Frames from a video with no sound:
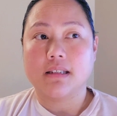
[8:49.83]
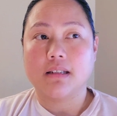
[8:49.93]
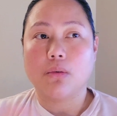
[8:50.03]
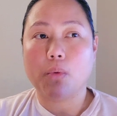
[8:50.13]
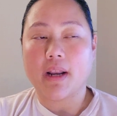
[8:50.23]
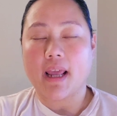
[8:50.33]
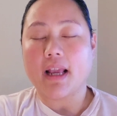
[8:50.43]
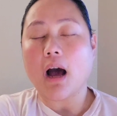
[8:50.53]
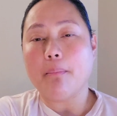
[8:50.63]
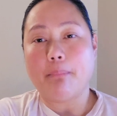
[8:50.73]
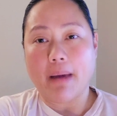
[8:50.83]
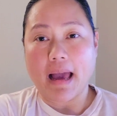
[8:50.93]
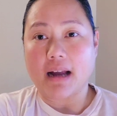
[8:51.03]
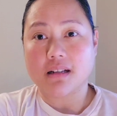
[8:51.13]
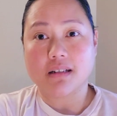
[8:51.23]
when I got
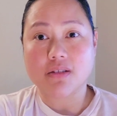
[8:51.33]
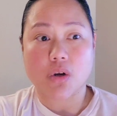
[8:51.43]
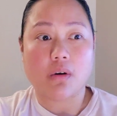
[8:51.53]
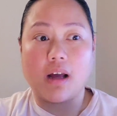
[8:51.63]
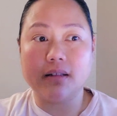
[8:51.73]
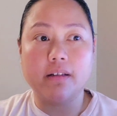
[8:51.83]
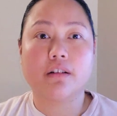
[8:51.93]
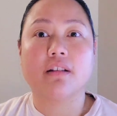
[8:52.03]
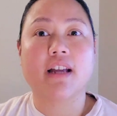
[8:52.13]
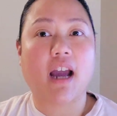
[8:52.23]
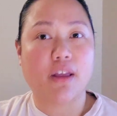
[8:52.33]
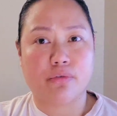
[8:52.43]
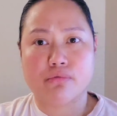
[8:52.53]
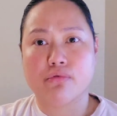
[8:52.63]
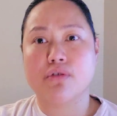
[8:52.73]
back, so literally I
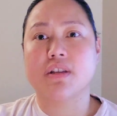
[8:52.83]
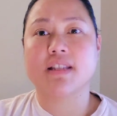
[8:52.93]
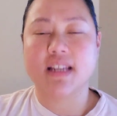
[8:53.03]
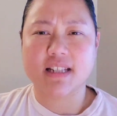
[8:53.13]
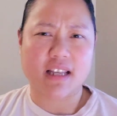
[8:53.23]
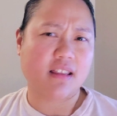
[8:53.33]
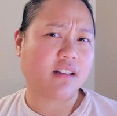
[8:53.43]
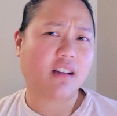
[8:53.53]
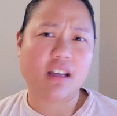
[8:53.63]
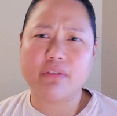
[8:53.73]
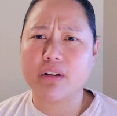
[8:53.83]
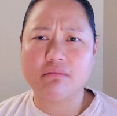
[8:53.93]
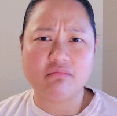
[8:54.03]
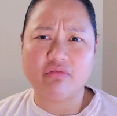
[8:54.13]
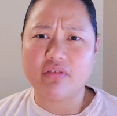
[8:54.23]
threw the seeds. I think I
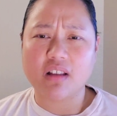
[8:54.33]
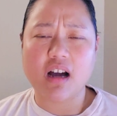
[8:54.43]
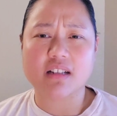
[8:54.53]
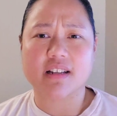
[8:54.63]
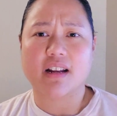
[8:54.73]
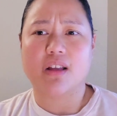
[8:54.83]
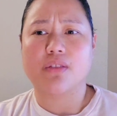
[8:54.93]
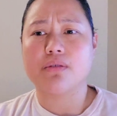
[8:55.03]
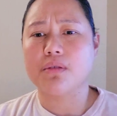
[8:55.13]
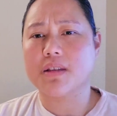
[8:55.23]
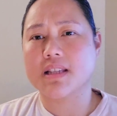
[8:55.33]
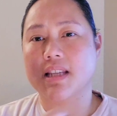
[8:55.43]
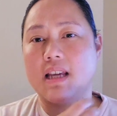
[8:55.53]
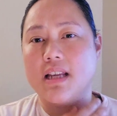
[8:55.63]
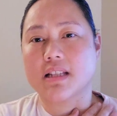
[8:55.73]
even vlogged it. I threw the
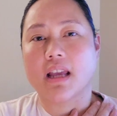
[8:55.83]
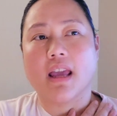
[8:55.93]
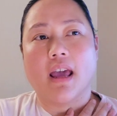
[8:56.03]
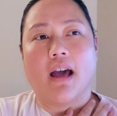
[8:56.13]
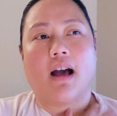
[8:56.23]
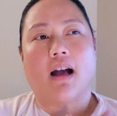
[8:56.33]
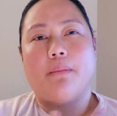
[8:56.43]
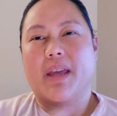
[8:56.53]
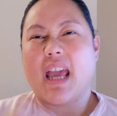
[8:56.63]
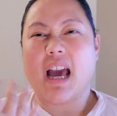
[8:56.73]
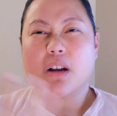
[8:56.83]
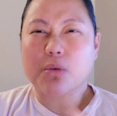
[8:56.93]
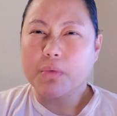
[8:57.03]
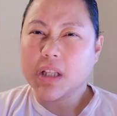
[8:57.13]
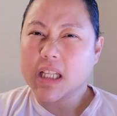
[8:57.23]
seeds. It had a
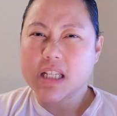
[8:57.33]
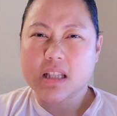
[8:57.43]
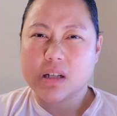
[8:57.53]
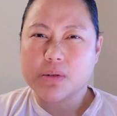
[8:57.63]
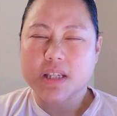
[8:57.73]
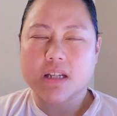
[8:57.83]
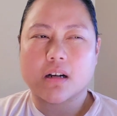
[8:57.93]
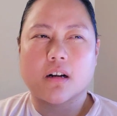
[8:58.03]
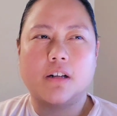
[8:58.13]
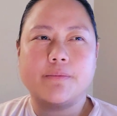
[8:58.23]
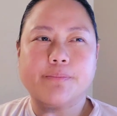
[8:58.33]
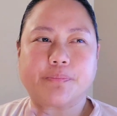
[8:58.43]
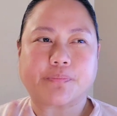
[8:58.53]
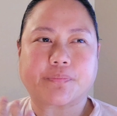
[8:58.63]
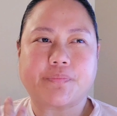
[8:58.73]
really slow start
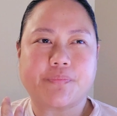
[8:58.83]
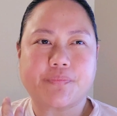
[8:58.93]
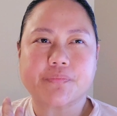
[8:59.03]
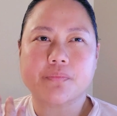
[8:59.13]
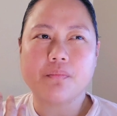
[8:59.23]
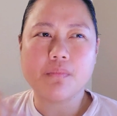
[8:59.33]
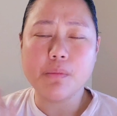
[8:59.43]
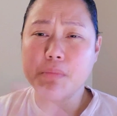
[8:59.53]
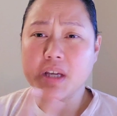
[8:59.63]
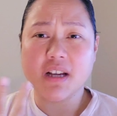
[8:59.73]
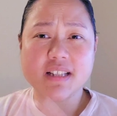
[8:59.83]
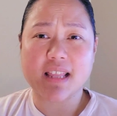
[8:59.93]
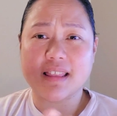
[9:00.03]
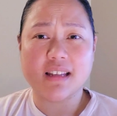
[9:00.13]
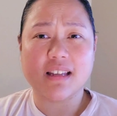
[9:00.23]
because I
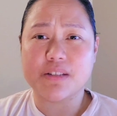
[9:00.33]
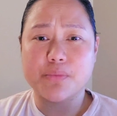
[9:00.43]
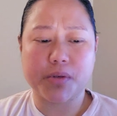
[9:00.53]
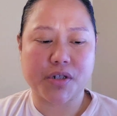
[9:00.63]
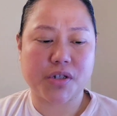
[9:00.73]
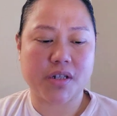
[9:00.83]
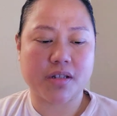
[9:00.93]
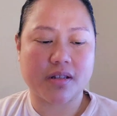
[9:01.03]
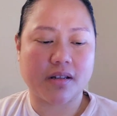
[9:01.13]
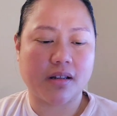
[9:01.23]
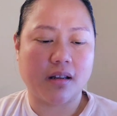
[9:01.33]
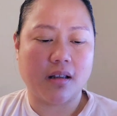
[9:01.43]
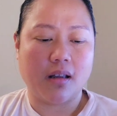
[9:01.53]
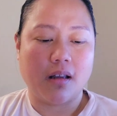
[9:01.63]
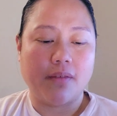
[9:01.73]
think it was just
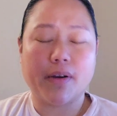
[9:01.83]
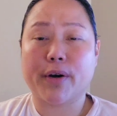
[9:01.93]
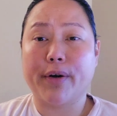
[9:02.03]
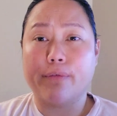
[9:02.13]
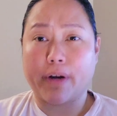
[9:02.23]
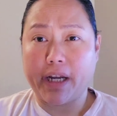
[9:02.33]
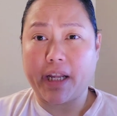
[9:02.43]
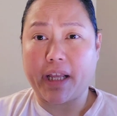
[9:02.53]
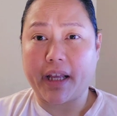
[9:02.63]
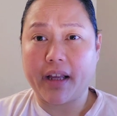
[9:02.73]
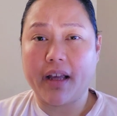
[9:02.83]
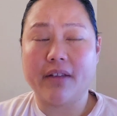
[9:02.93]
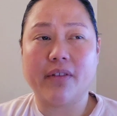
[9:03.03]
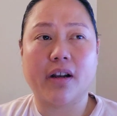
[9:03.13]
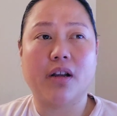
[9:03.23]
very rainy and very